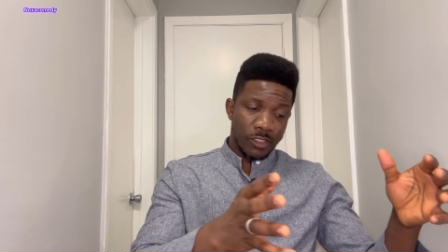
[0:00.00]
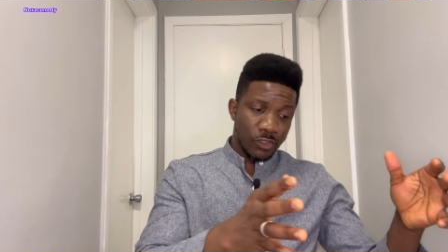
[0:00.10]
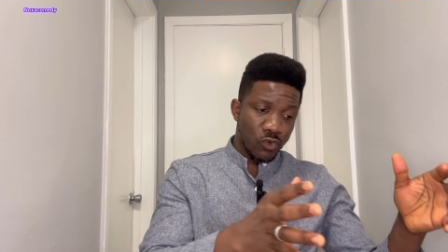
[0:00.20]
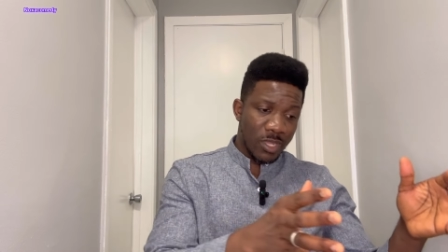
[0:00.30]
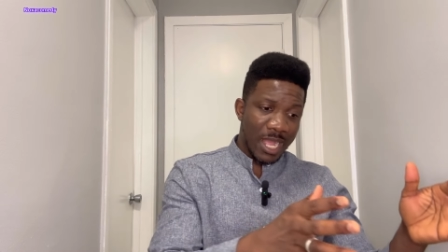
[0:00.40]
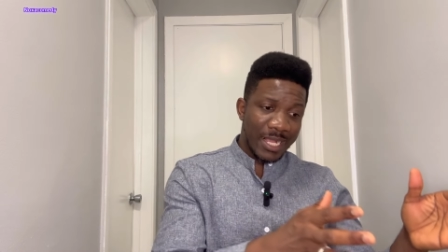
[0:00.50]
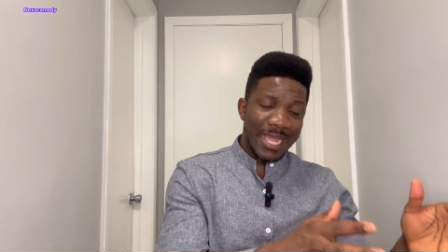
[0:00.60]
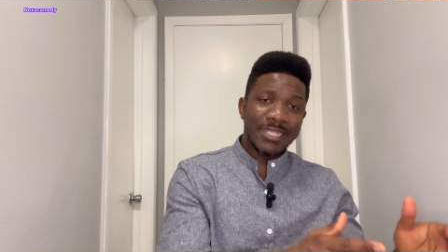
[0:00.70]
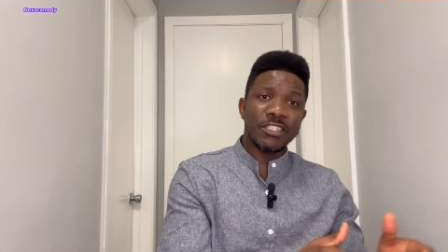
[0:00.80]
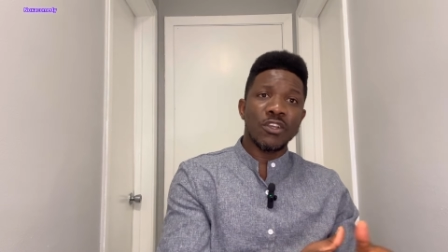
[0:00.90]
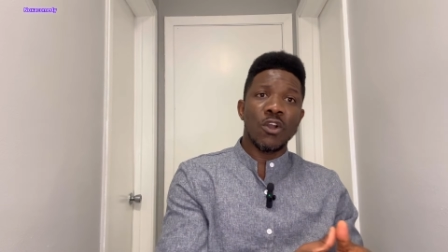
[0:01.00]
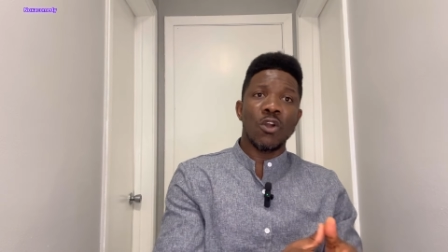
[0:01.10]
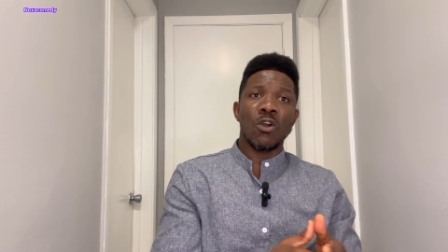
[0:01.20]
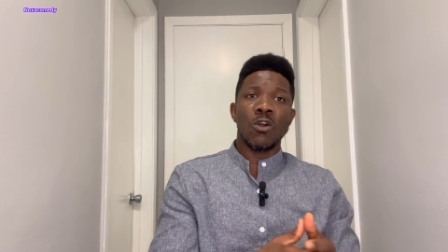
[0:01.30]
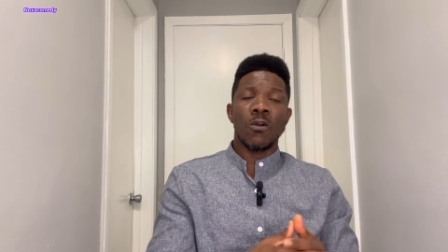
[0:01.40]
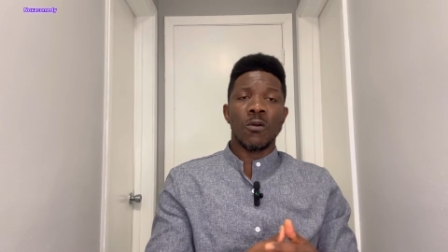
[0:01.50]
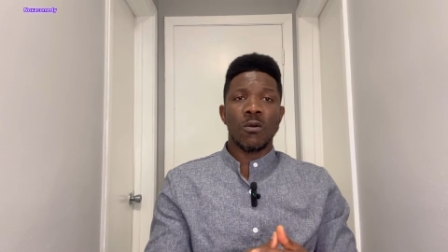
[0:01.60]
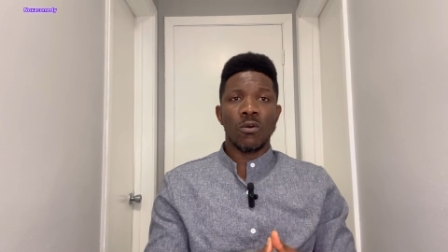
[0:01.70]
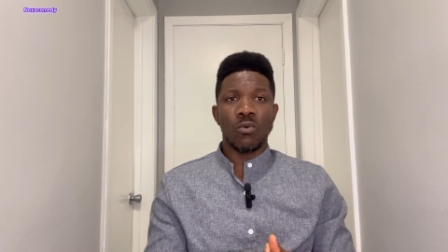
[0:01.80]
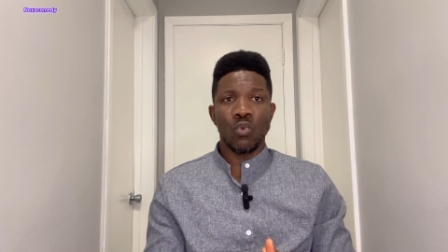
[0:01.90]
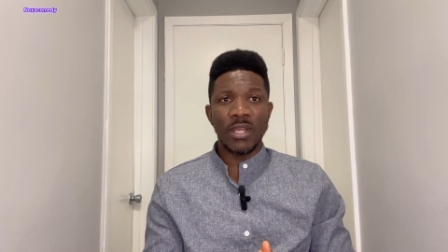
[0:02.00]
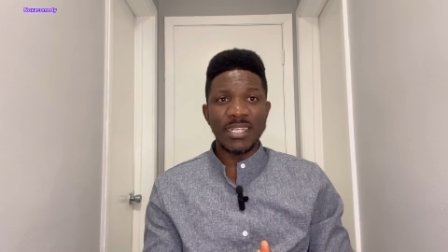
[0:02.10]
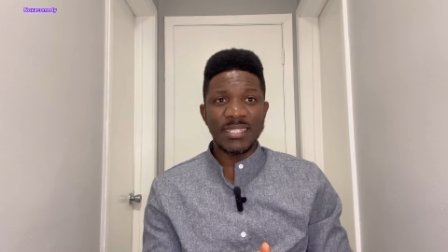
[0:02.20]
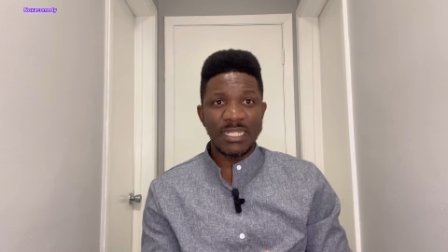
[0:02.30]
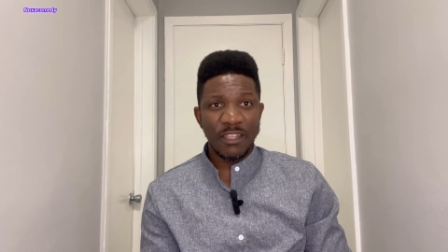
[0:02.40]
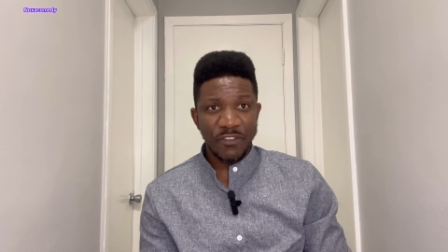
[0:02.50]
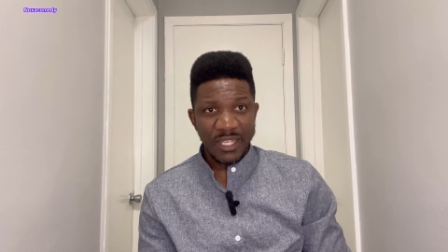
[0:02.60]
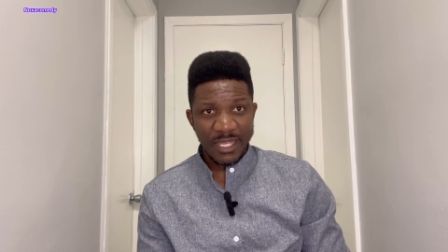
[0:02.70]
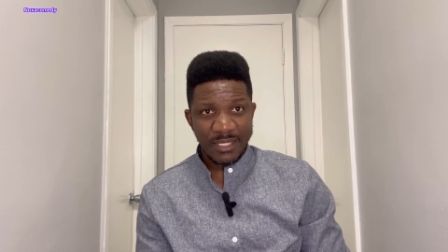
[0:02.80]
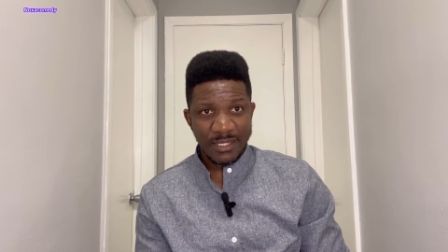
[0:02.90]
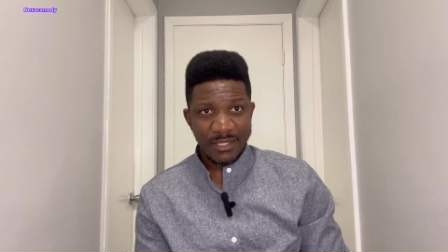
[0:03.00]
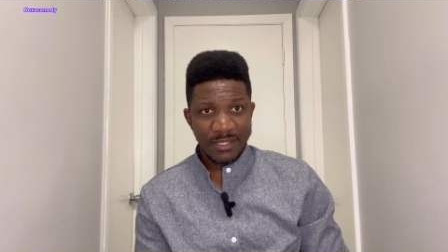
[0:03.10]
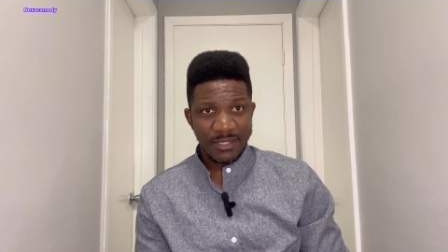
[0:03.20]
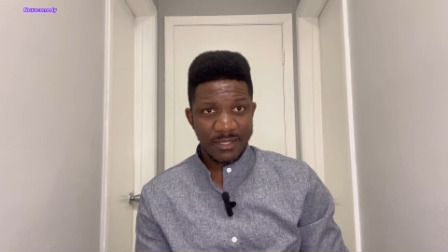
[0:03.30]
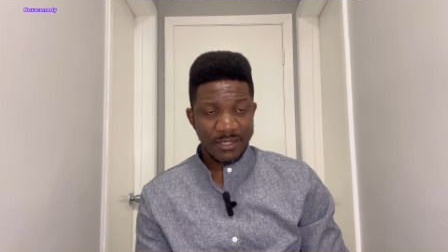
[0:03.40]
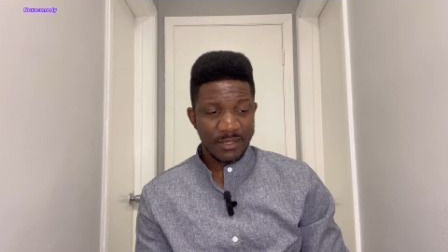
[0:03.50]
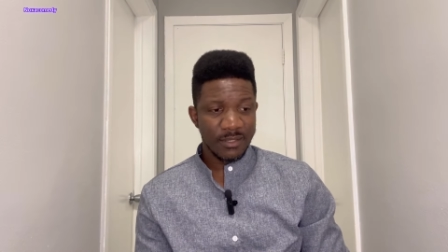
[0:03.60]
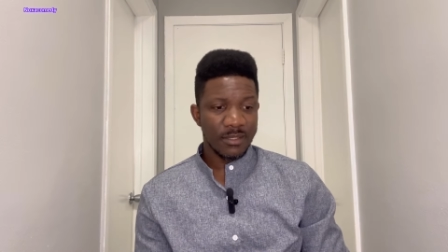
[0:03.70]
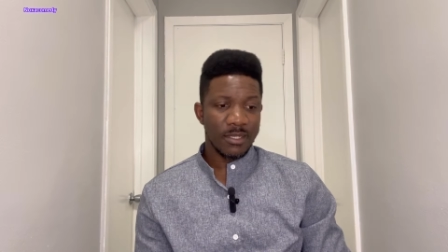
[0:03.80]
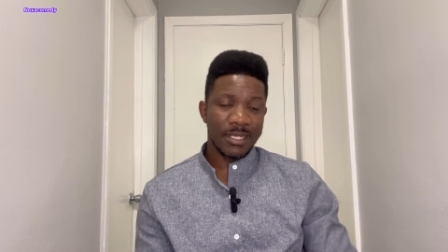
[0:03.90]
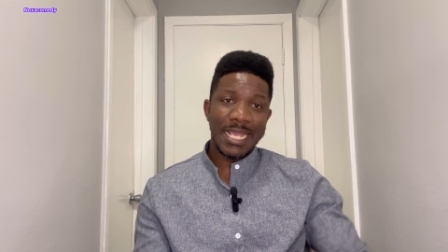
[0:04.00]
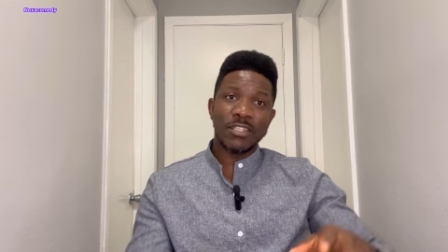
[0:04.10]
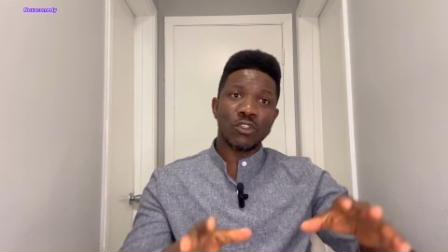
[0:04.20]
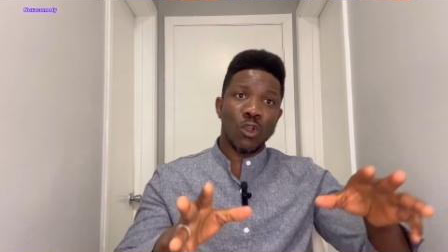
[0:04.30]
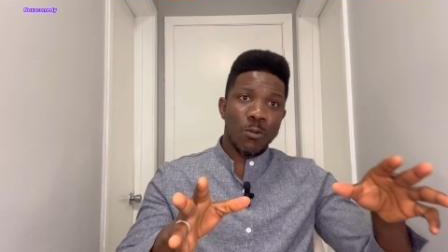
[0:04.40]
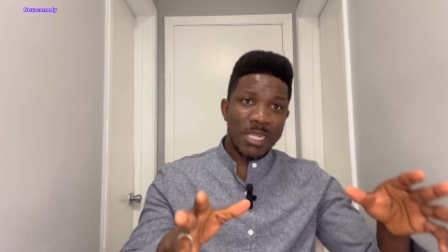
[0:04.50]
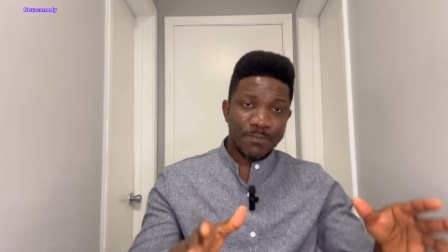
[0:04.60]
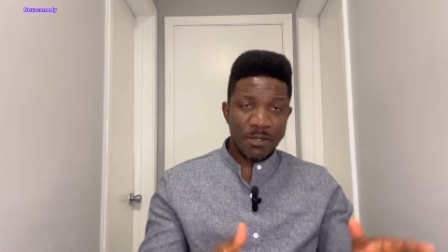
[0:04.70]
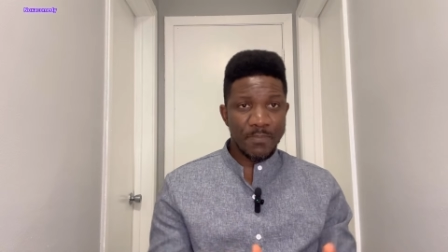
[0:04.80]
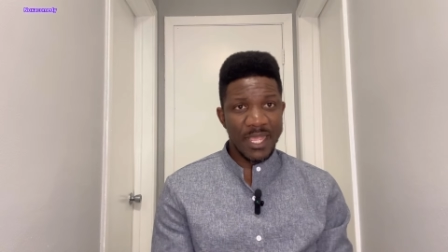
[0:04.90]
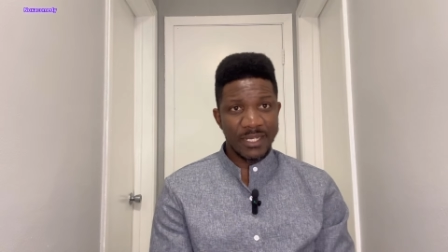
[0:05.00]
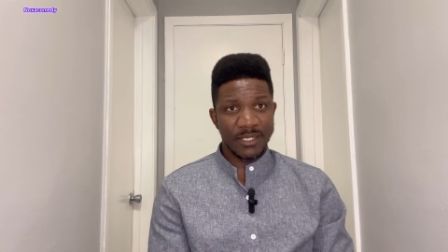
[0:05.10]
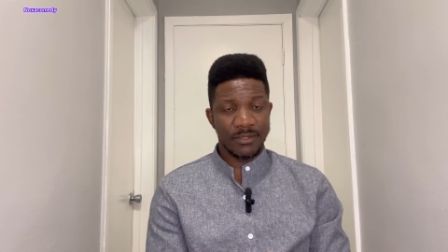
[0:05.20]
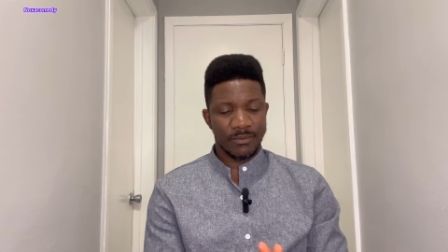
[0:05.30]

you can get your wedding certificate, get your documents prepared,